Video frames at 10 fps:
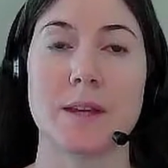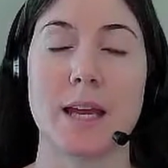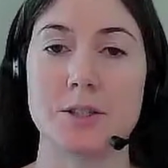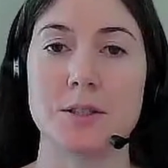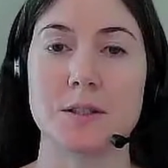
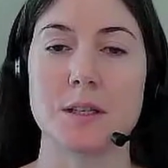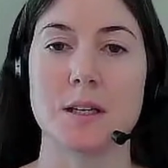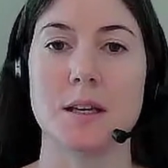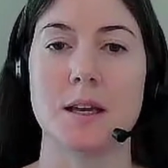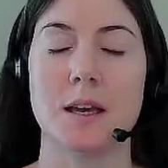
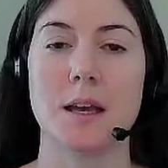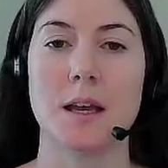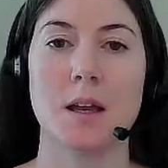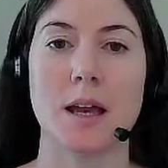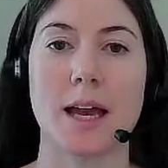Agency
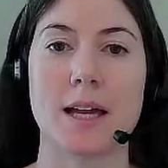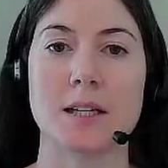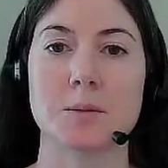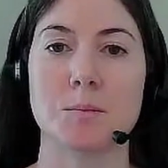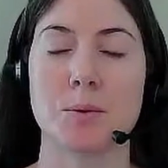
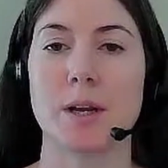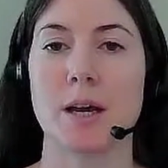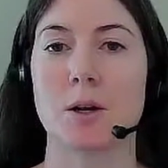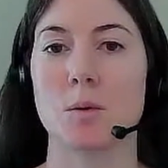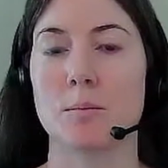has put
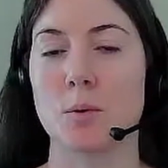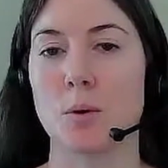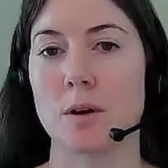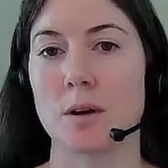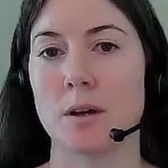out a
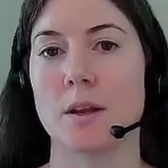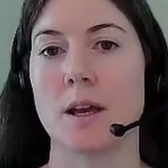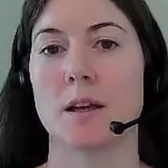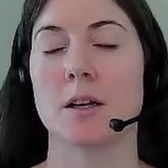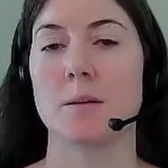report on the
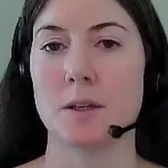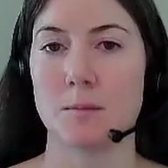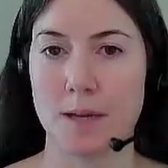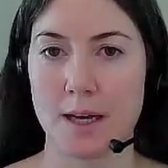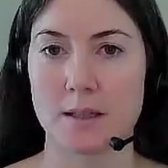economic
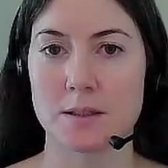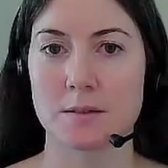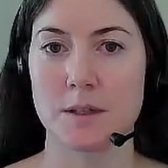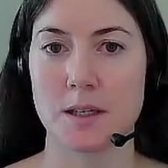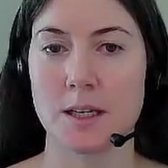impact
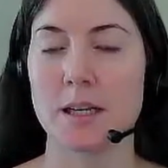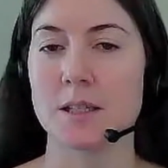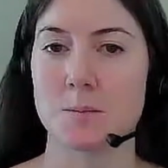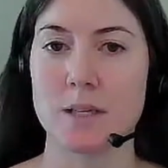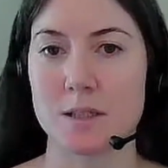of the Canadian
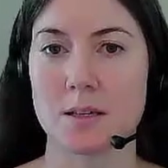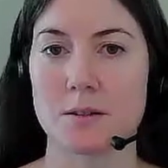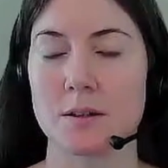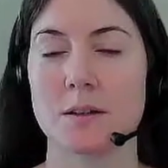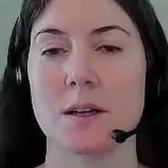space
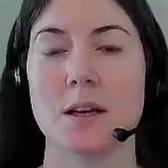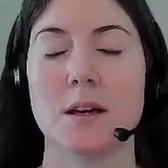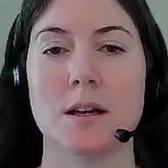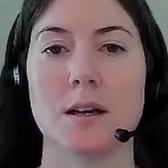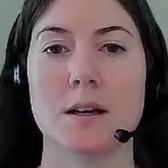sector
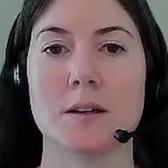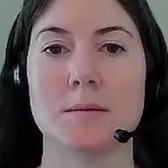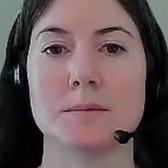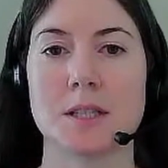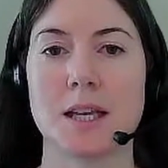
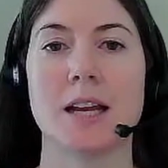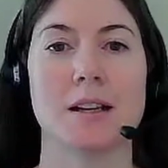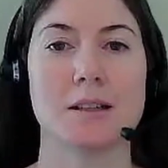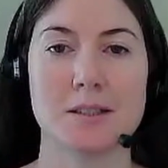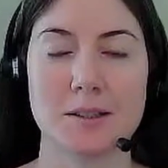to
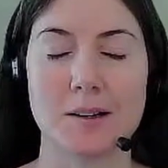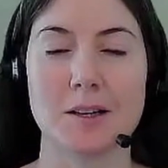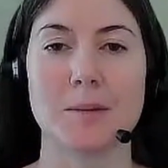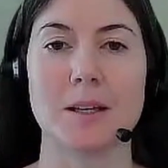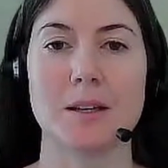Canada's
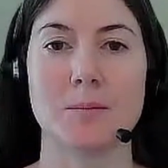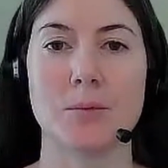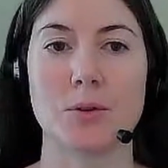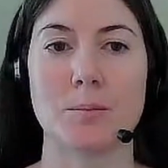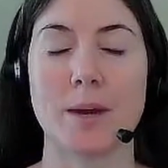economy
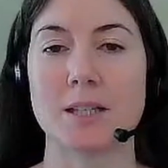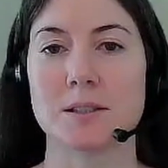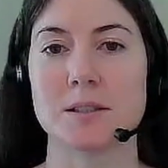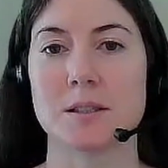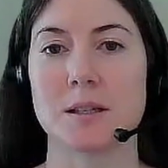for the
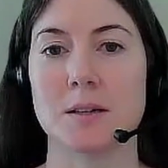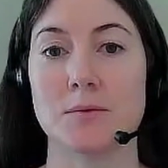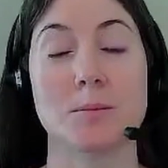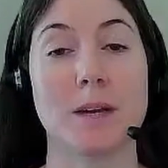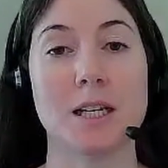past
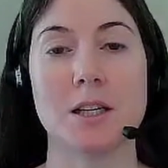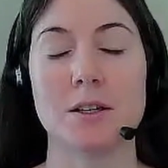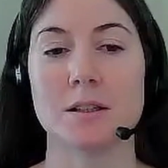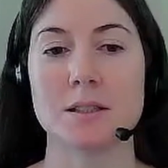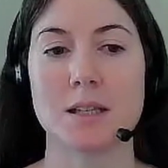for many
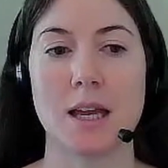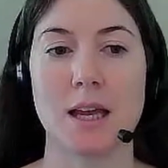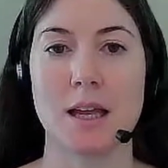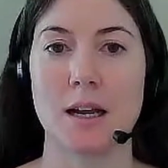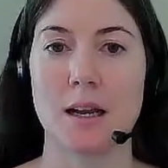years.
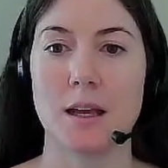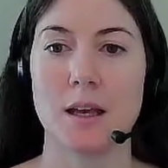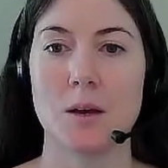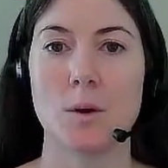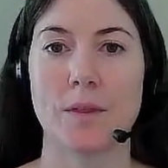And
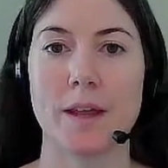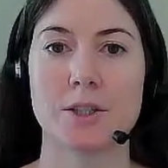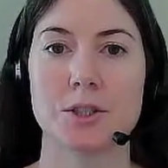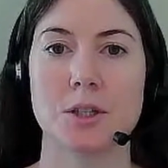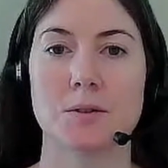what they
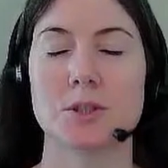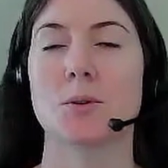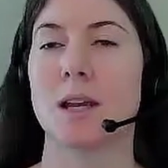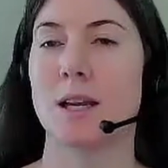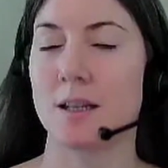show, so
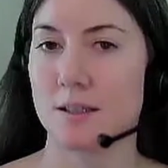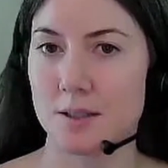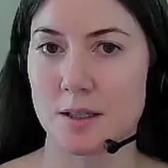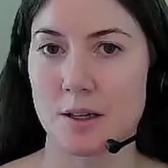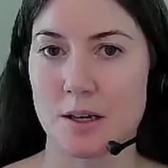
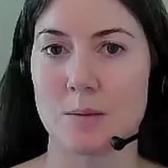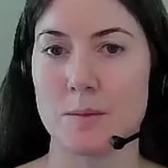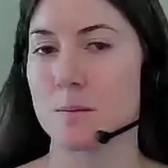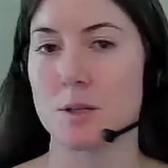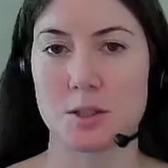Canada's economy
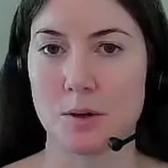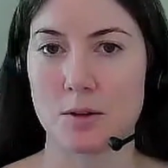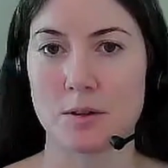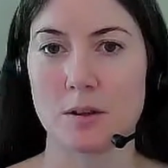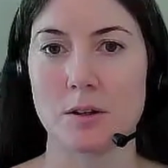is much
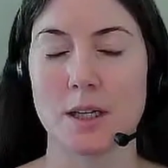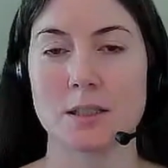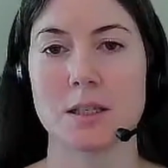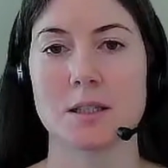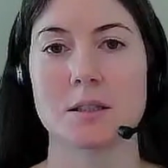smaller than the United
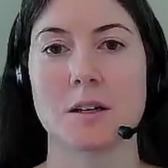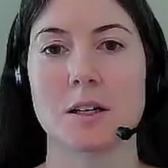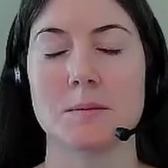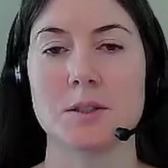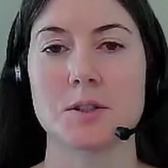States economy.